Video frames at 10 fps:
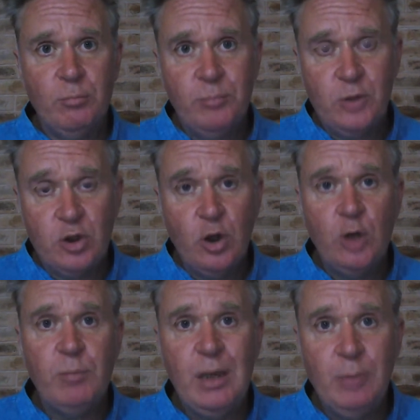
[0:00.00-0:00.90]

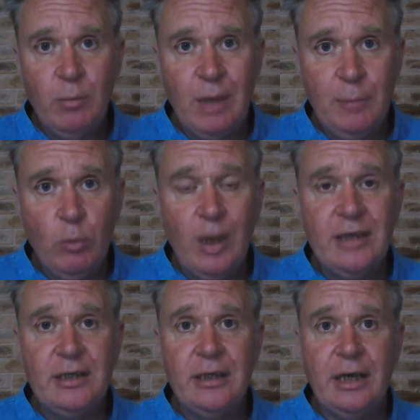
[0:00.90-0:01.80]
certain people might be
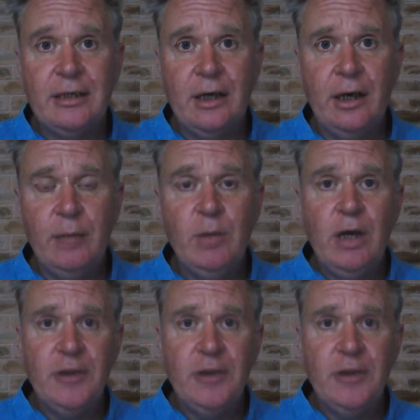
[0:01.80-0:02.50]
wasting their time,